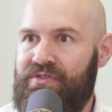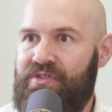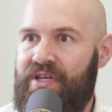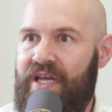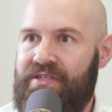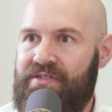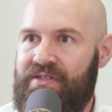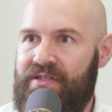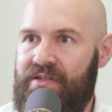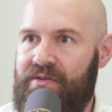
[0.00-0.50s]

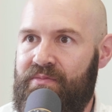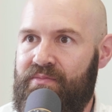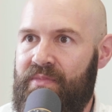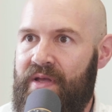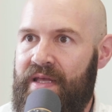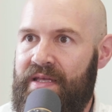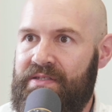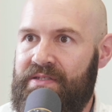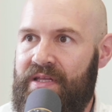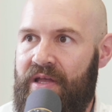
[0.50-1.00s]
suggested them.
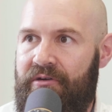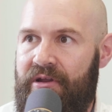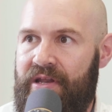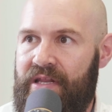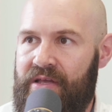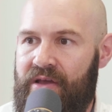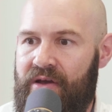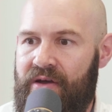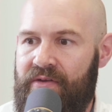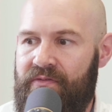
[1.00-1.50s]
Is there
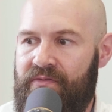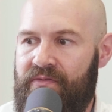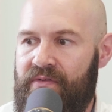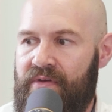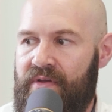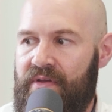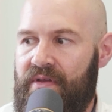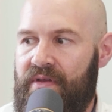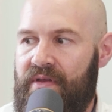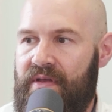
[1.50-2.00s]
any kind of,
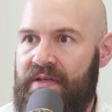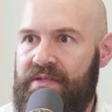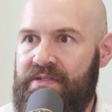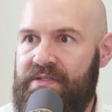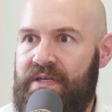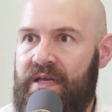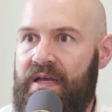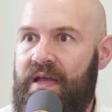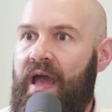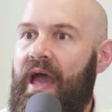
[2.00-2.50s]

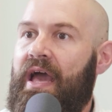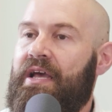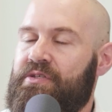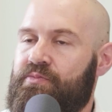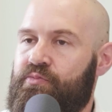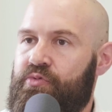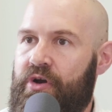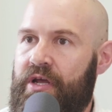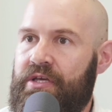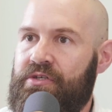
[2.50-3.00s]
is it
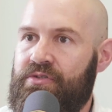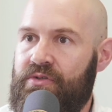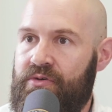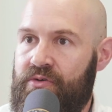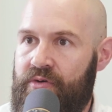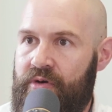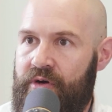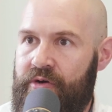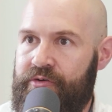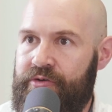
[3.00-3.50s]

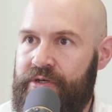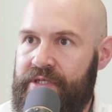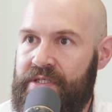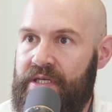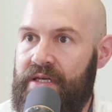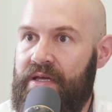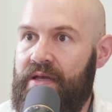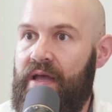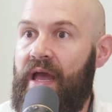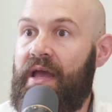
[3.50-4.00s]
aspirational or is
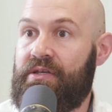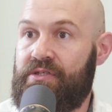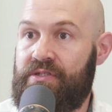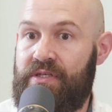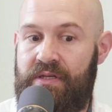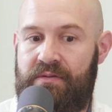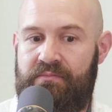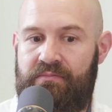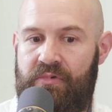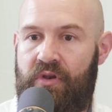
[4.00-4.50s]
it
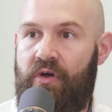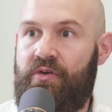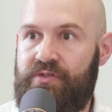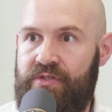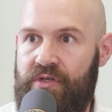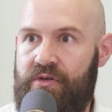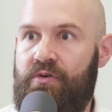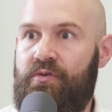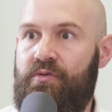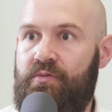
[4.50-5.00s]
actually
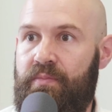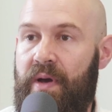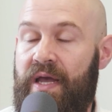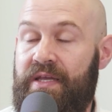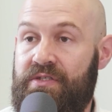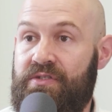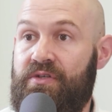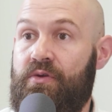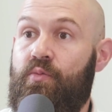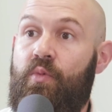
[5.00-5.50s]
logical
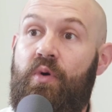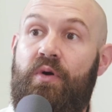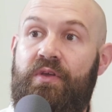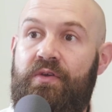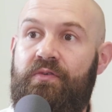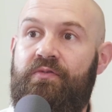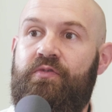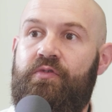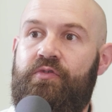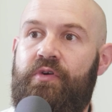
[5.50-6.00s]
based on what
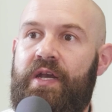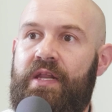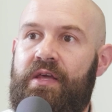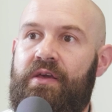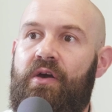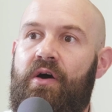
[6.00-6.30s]
you've already